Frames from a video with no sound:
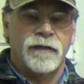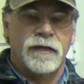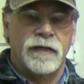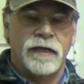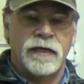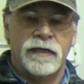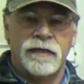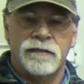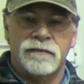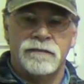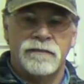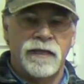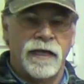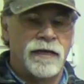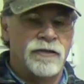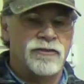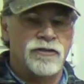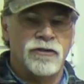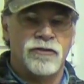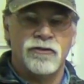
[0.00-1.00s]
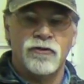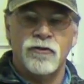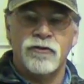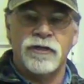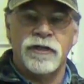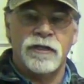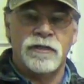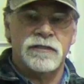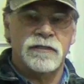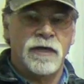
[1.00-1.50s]
it takes you through
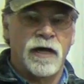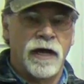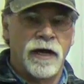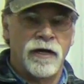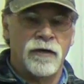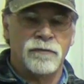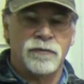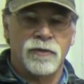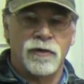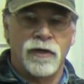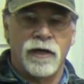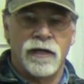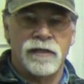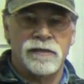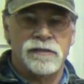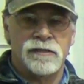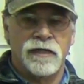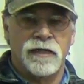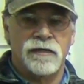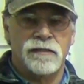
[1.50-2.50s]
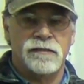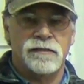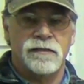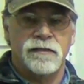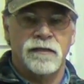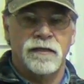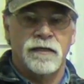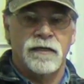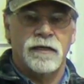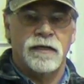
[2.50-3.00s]
the entire
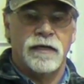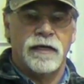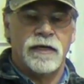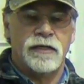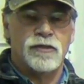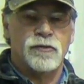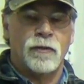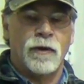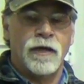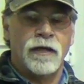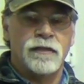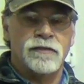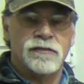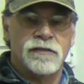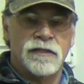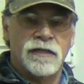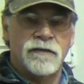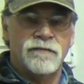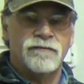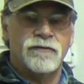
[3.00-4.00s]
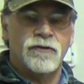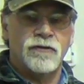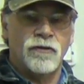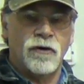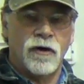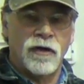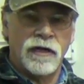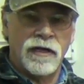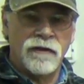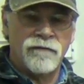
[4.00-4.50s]
process as well as give you
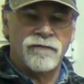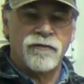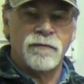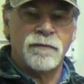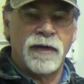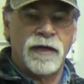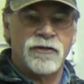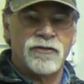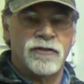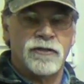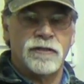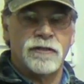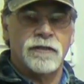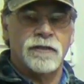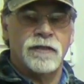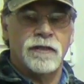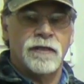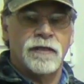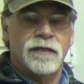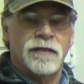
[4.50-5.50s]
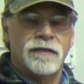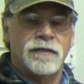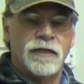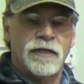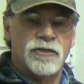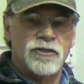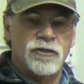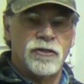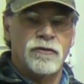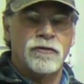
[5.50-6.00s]
information
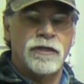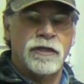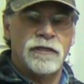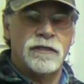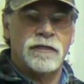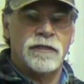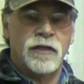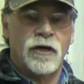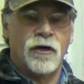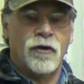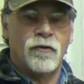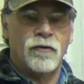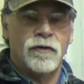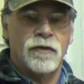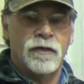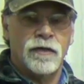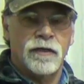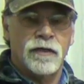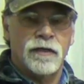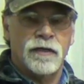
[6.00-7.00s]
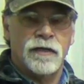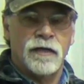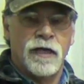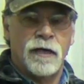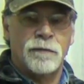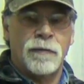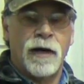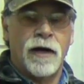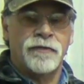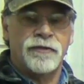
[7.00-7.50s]
that you need to know
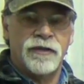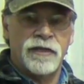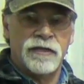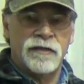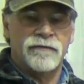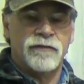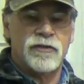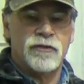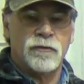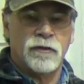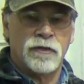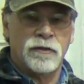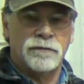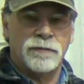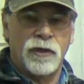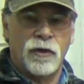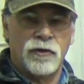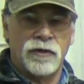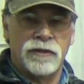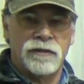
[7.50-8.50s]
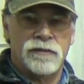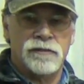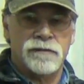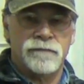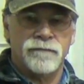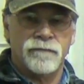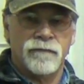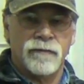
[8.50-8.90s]
about the individual components